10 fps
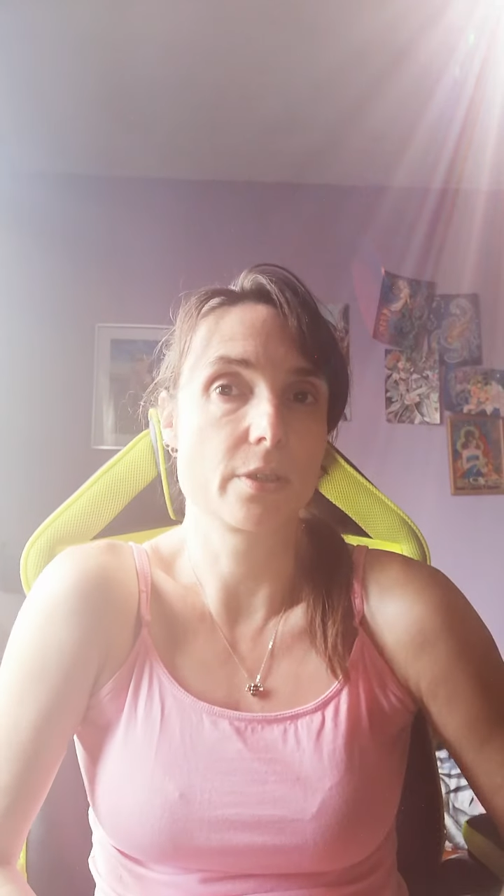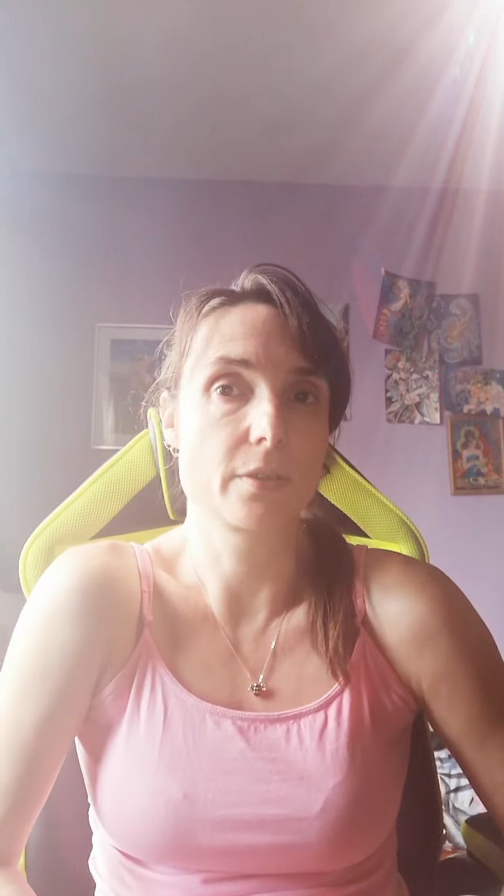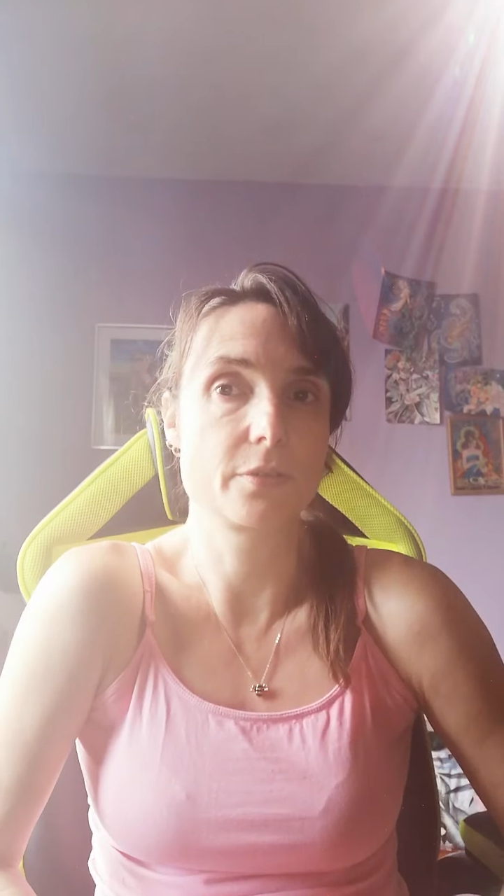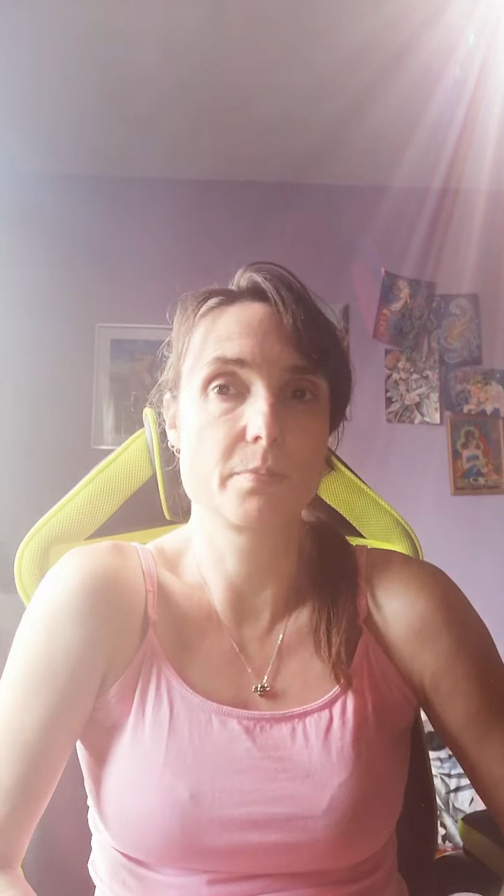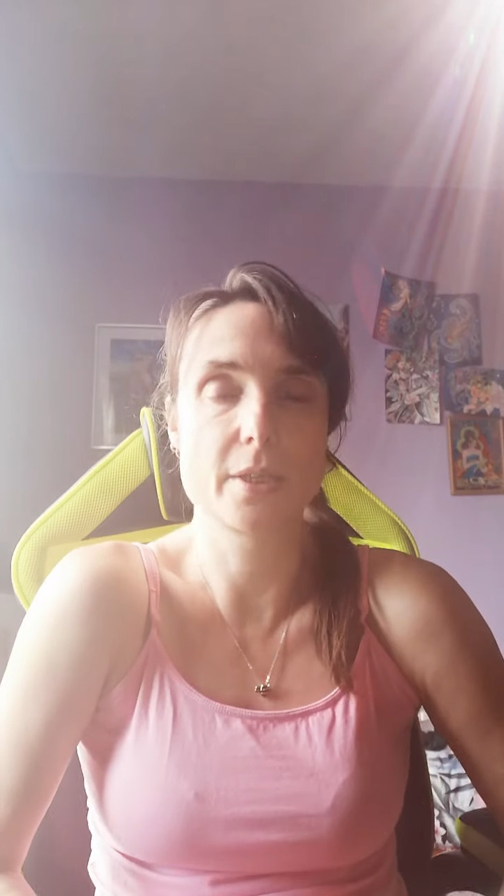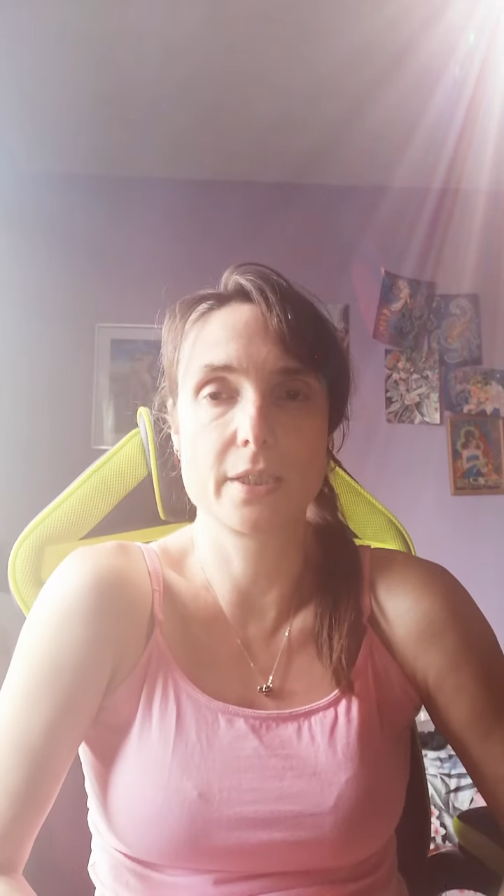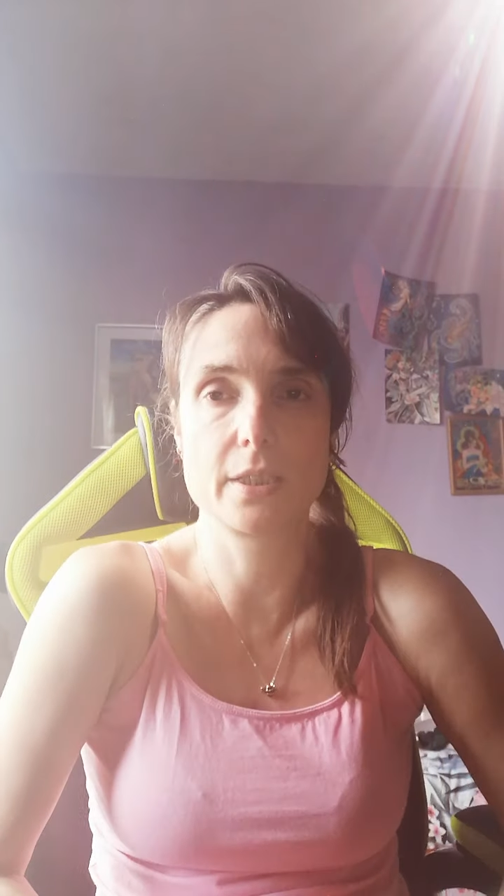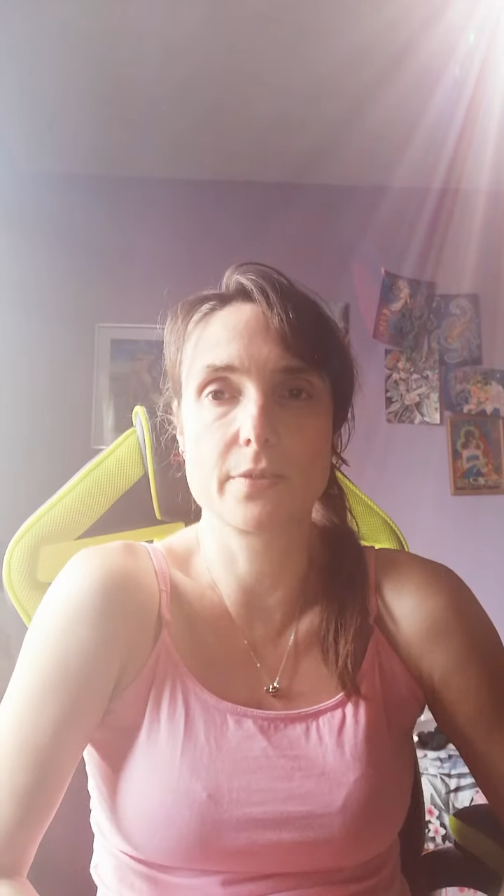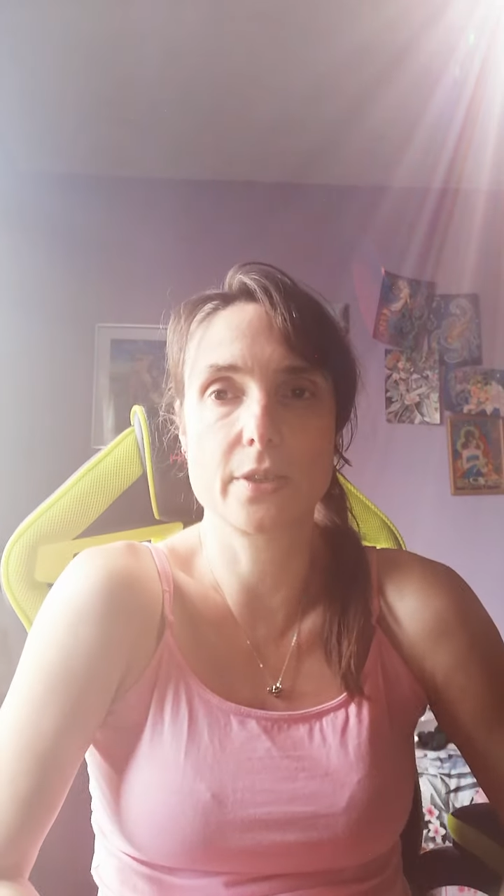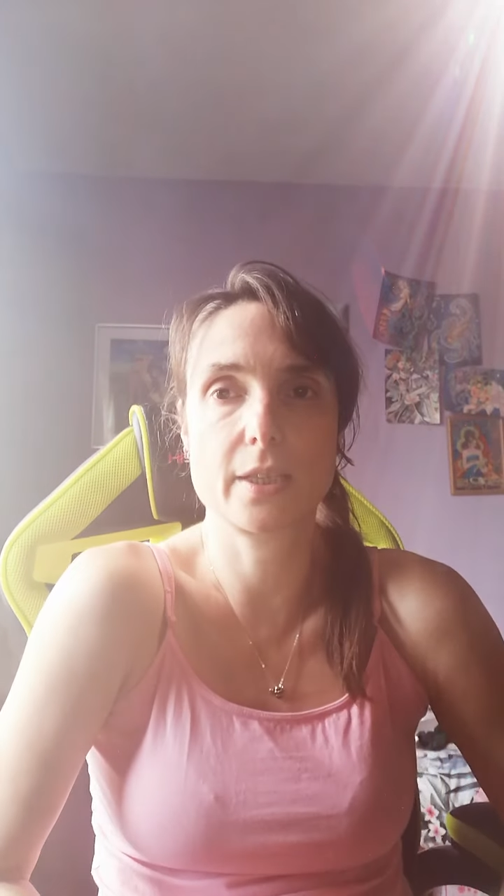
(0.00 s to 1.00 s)
that for
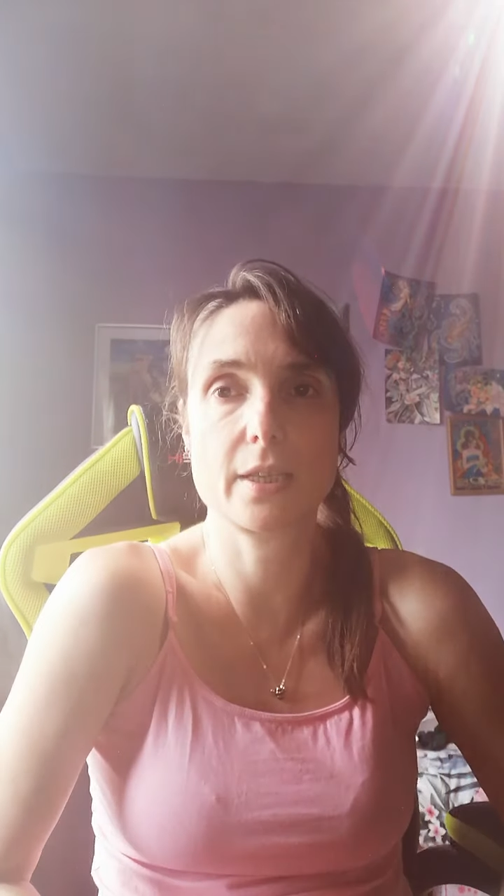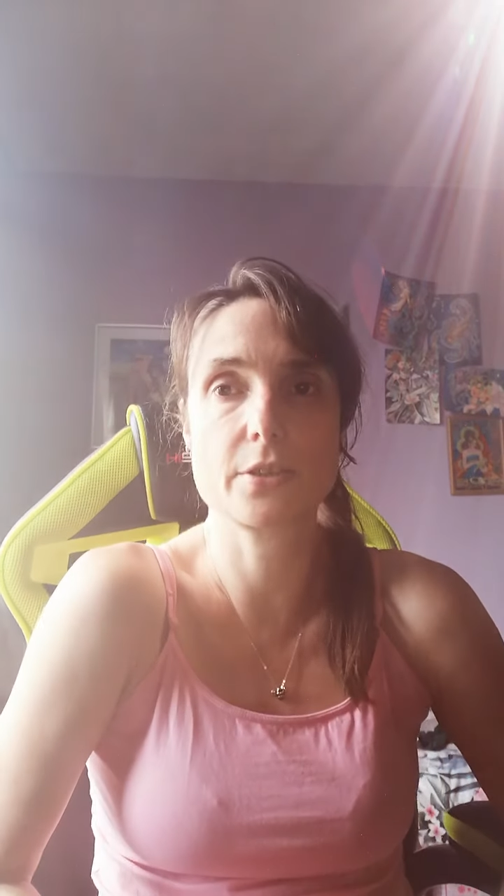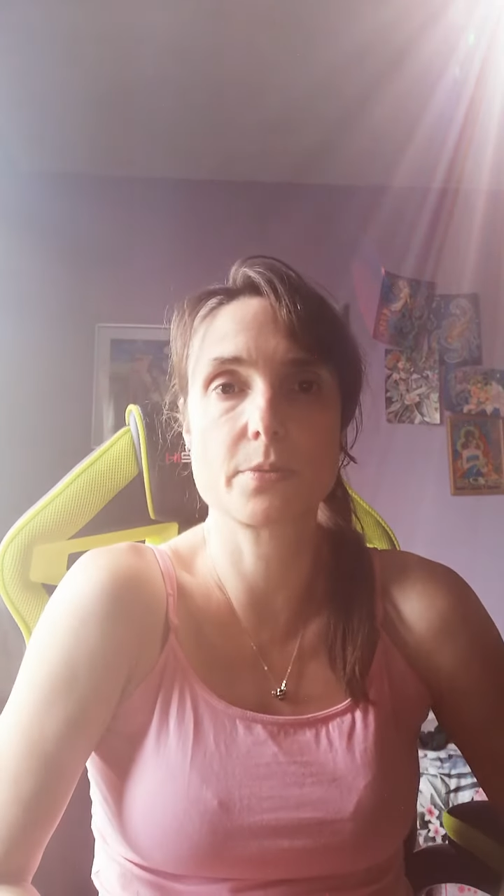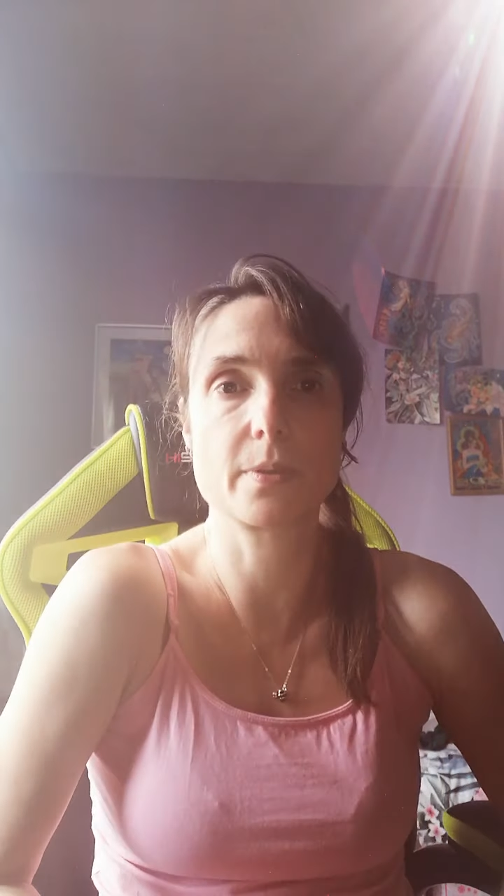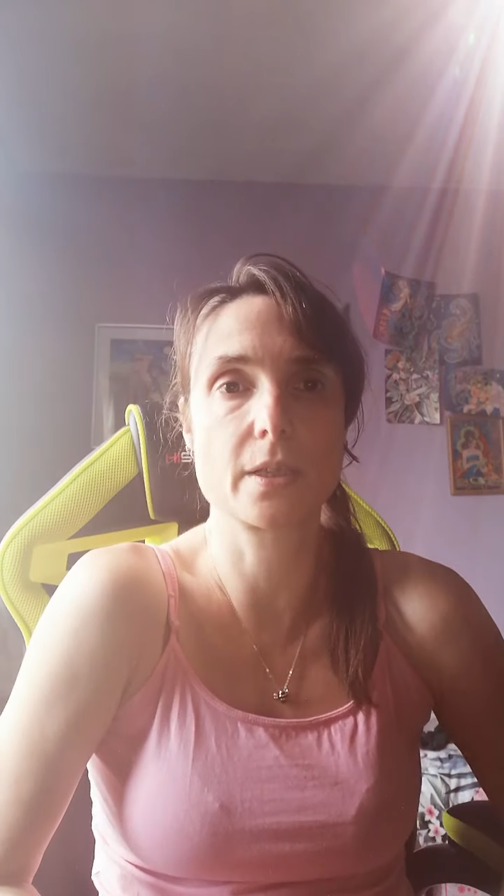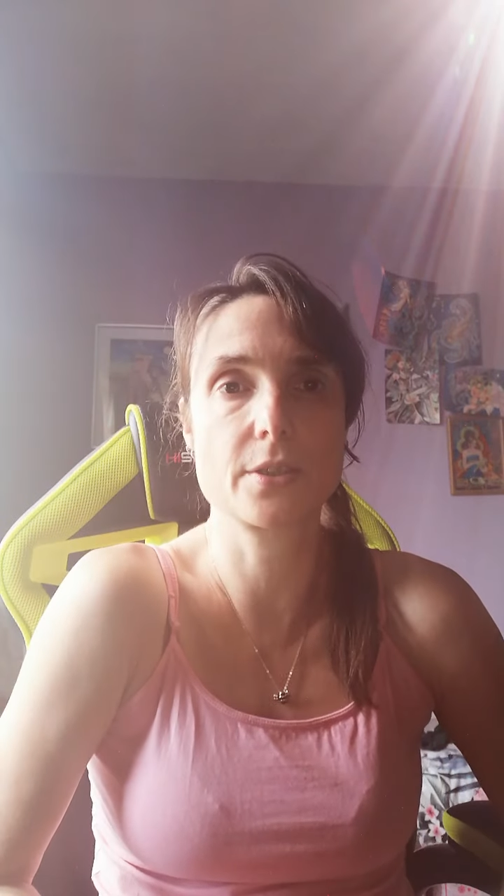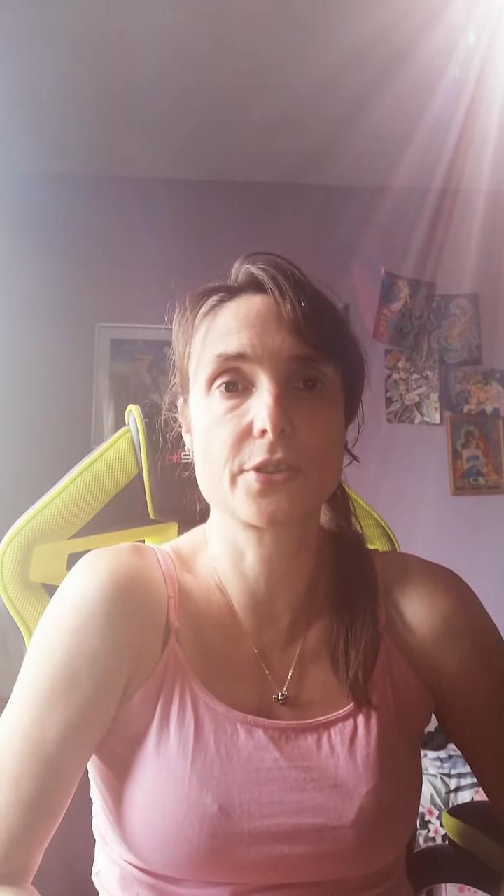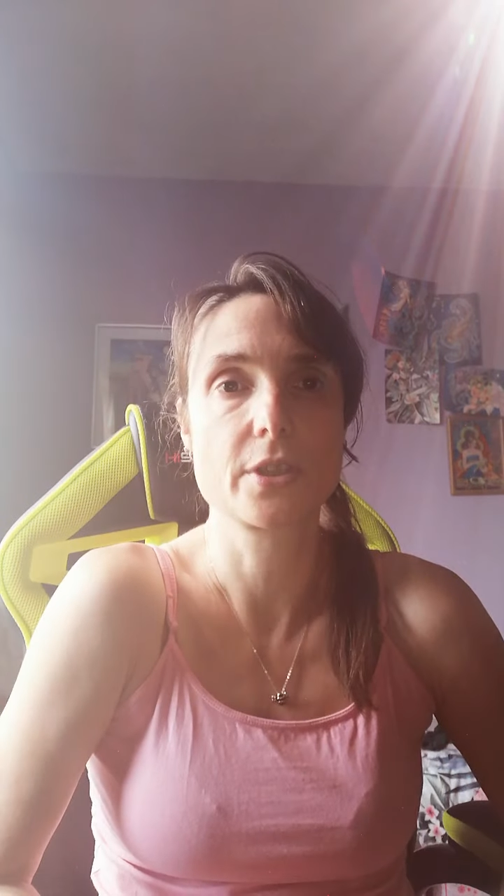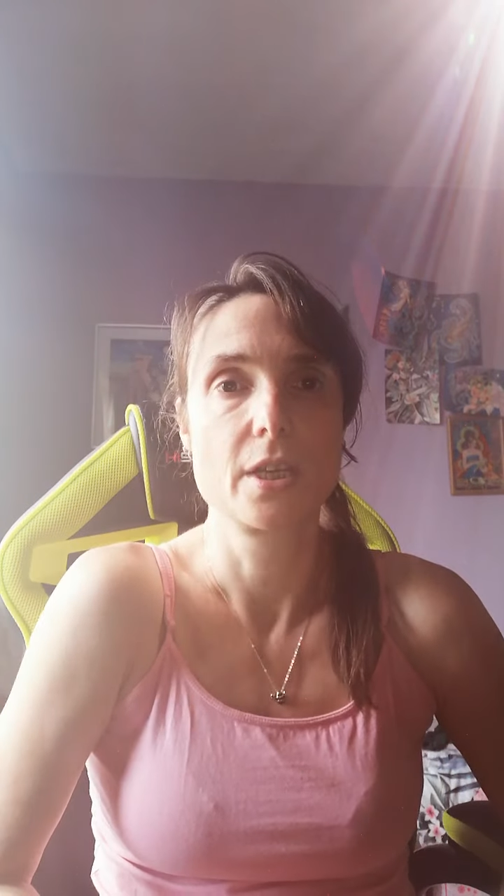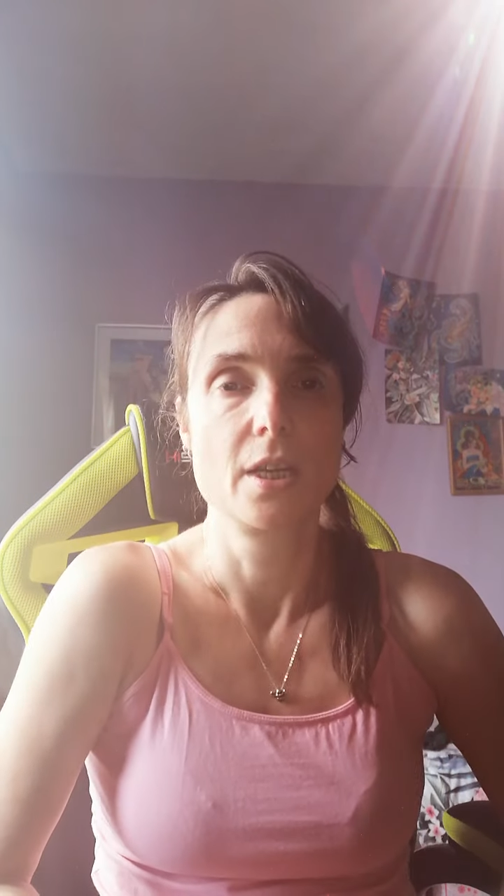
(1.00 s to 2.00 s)
many divine
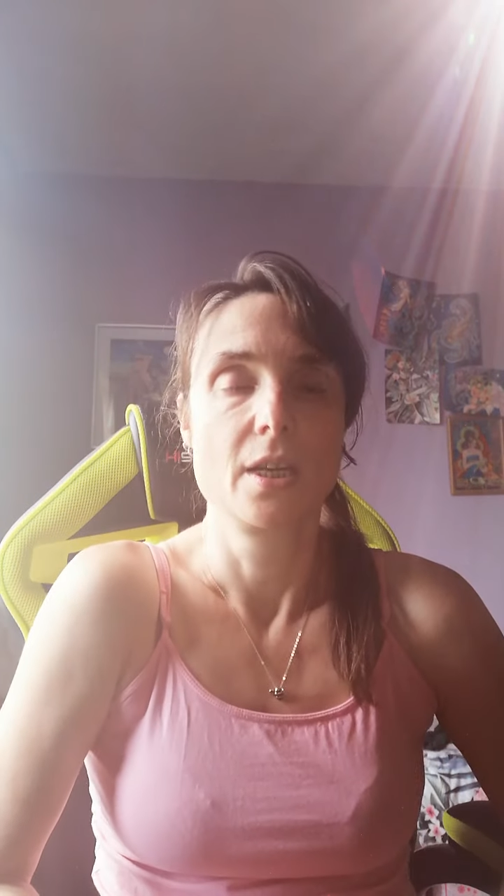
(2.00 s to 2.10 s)
counterparts,